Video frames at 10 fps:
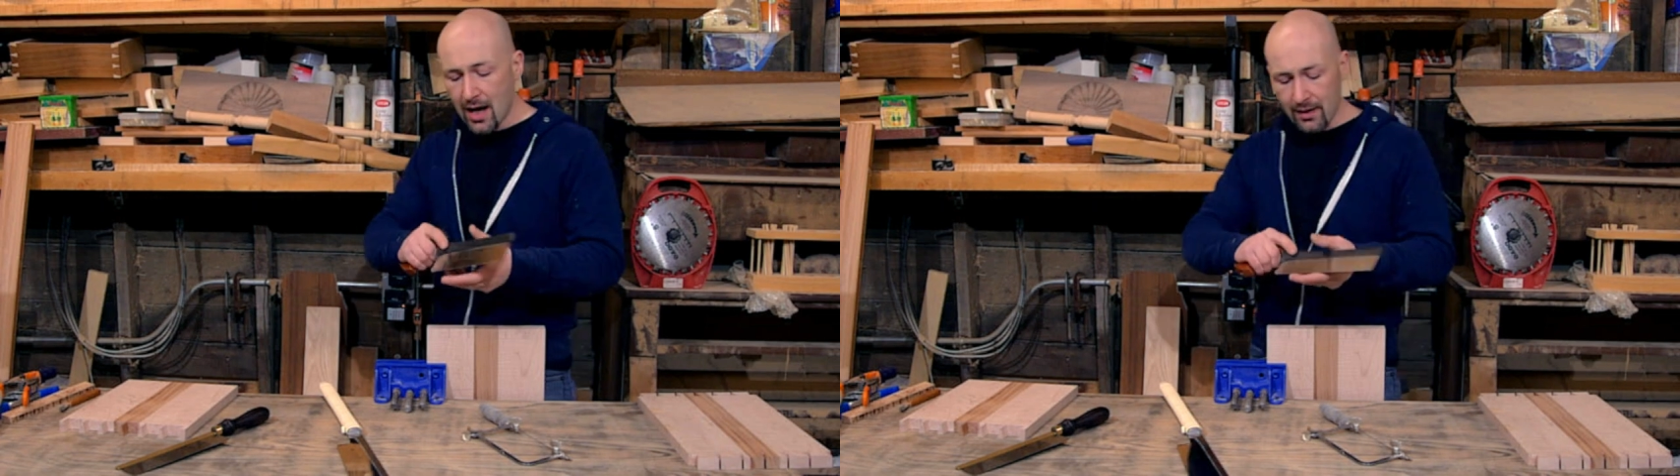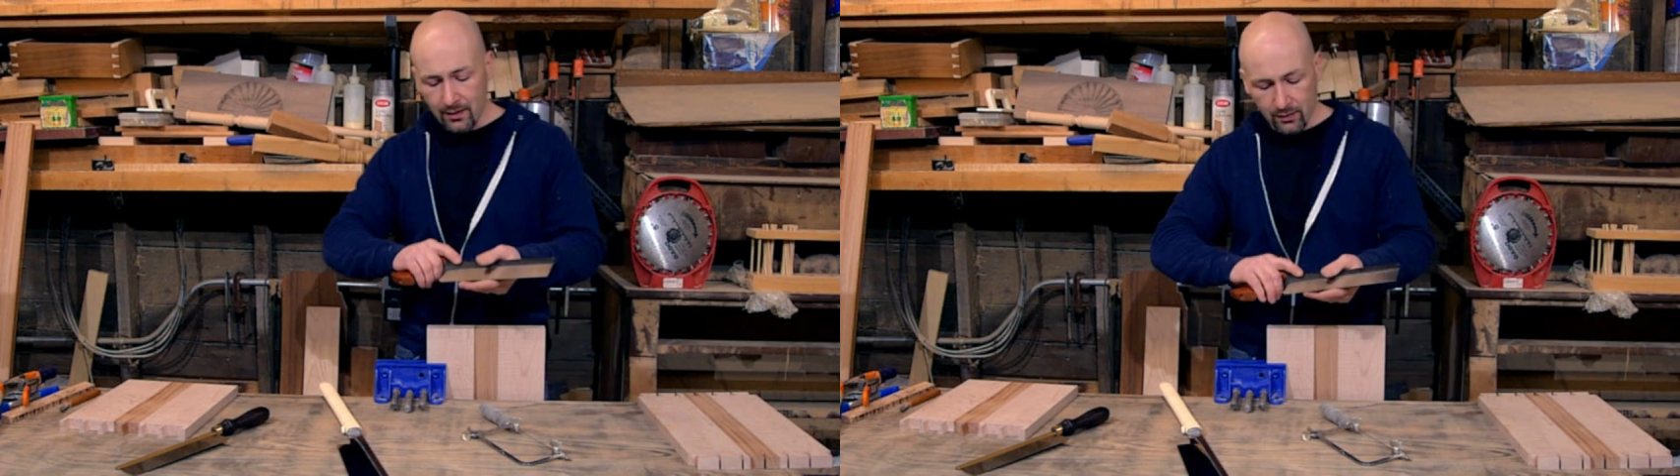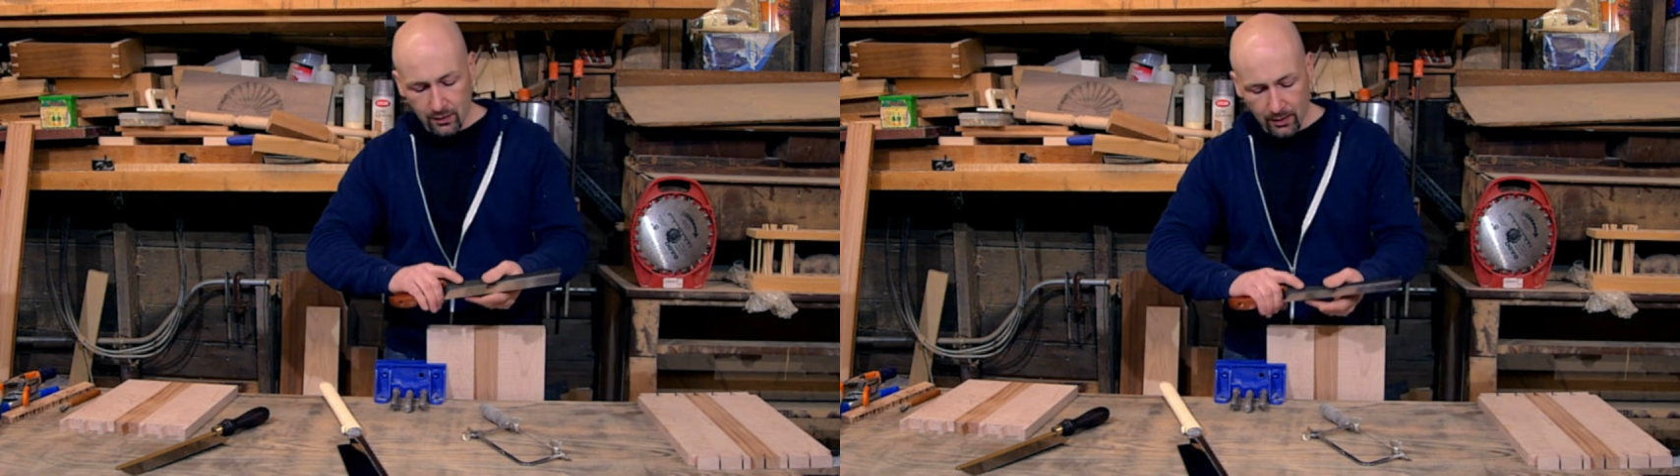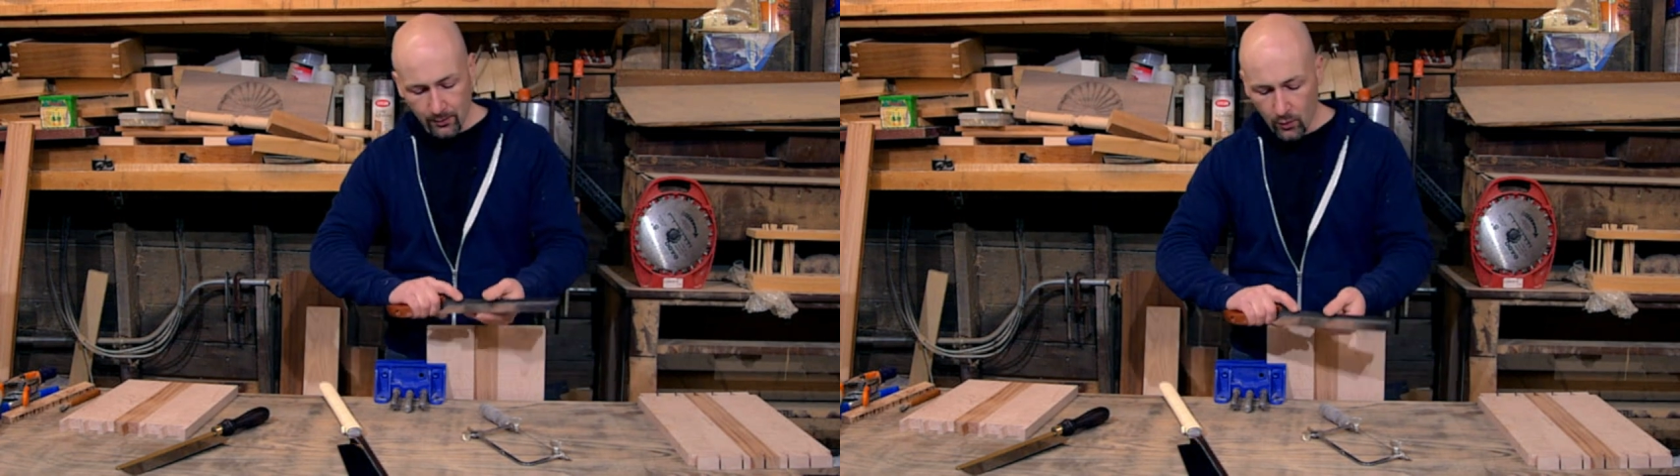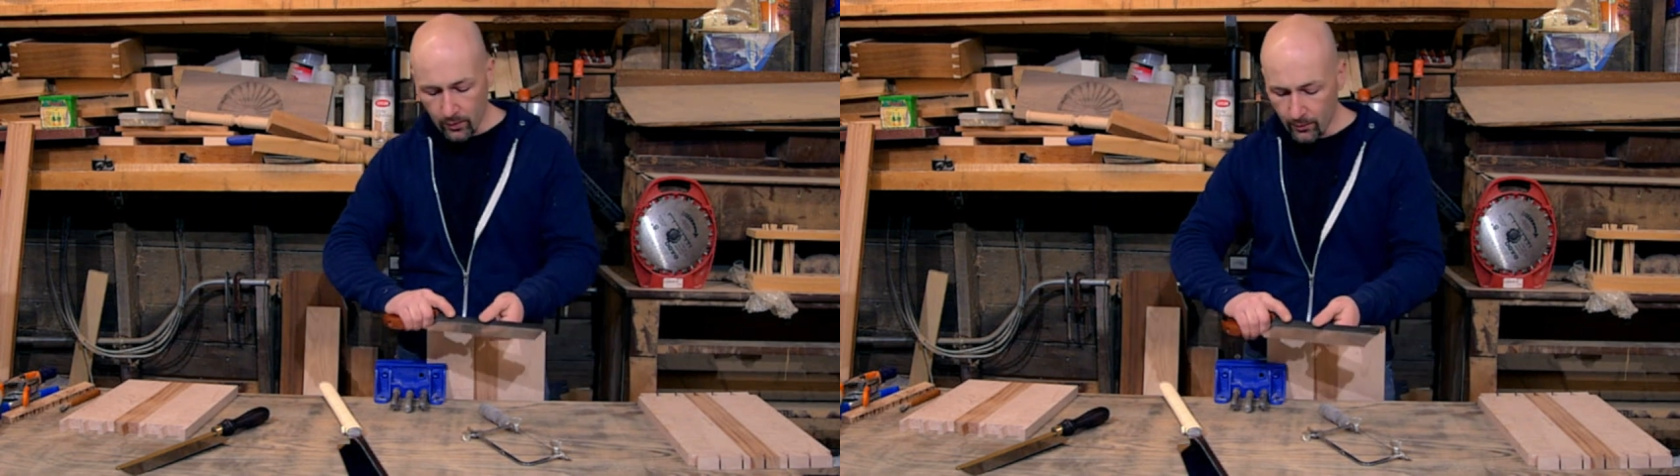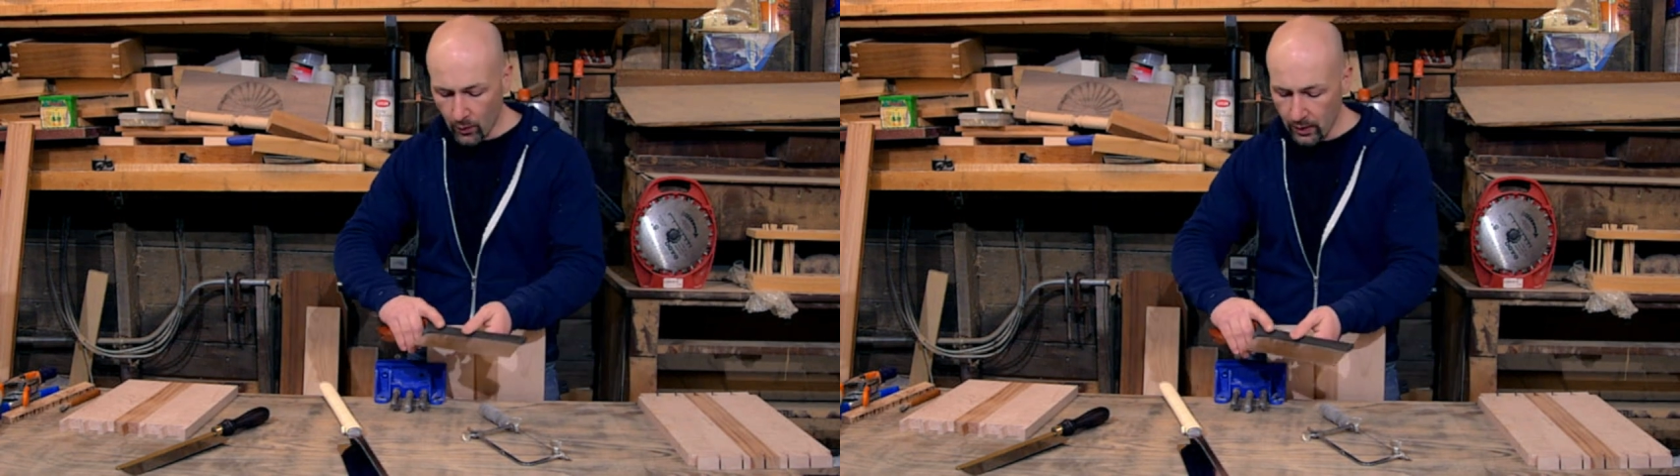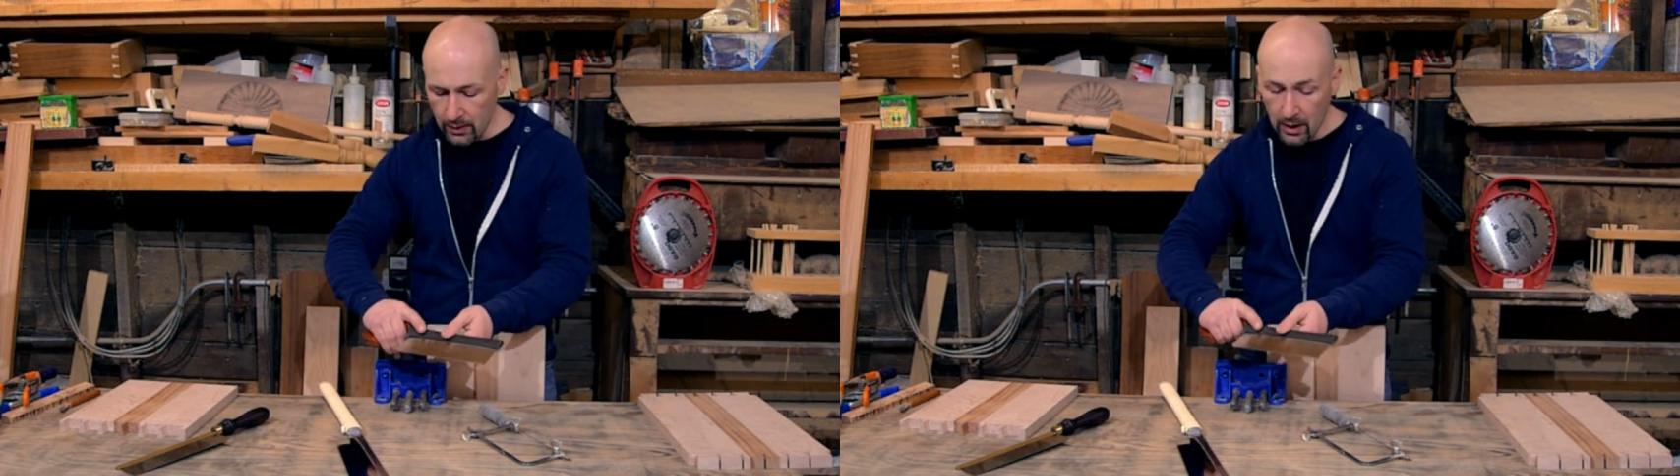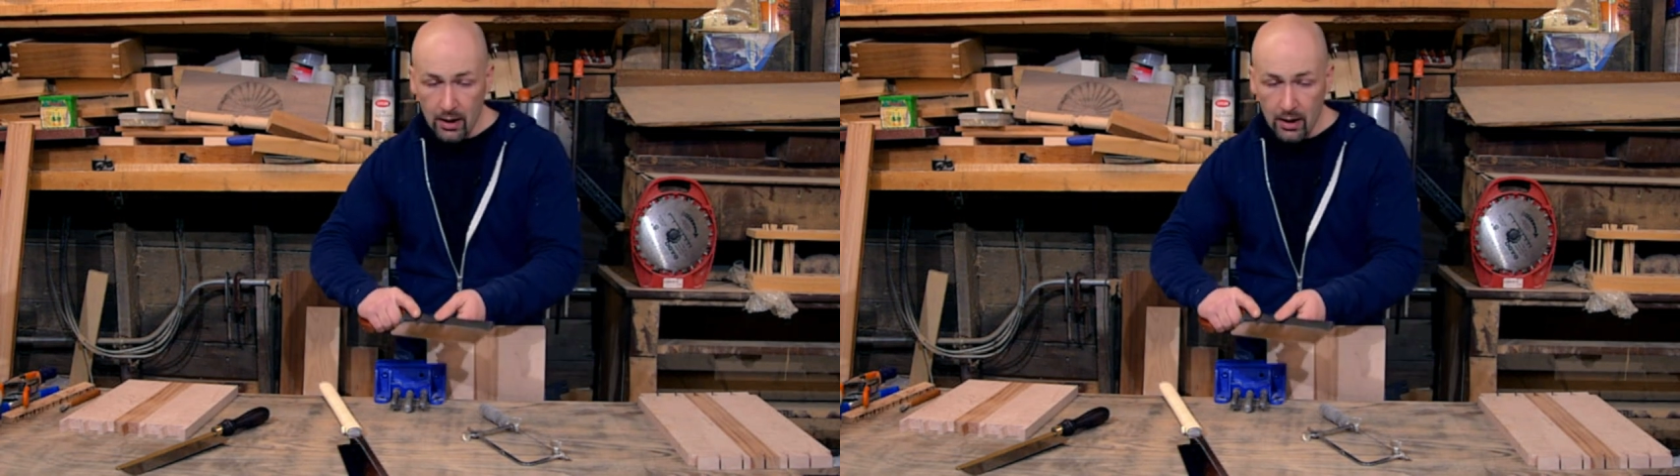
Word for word: Another important point